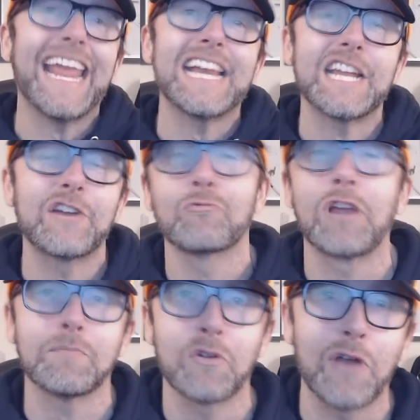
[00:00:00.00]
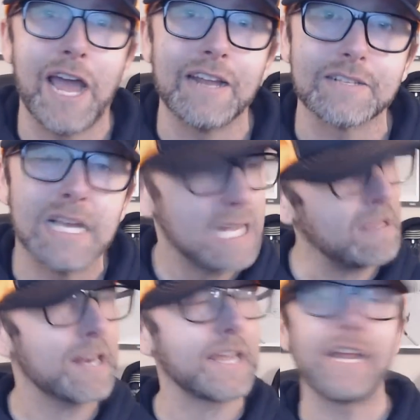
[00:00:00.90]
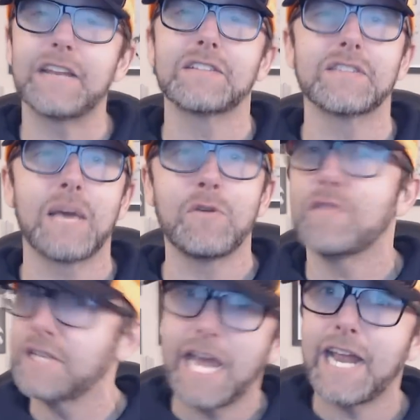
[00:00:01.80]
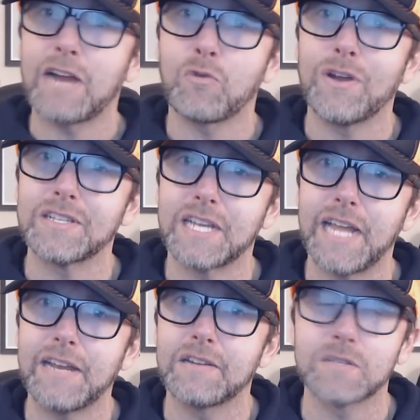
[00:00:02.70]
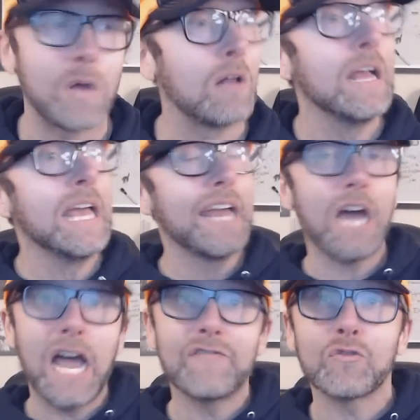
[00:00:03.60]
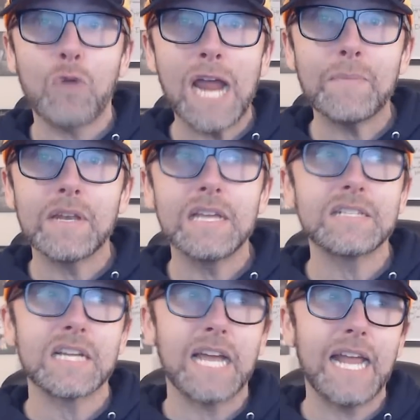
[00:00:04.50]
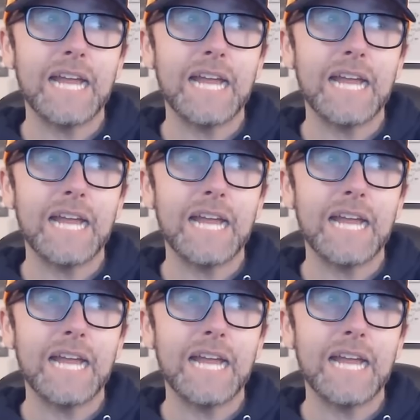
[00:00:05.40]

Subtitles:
Canadian Rick Moranis. A lot of Canadians in that movie. Dan Aykroyd is Canadian as well. And Ivan Reitman is a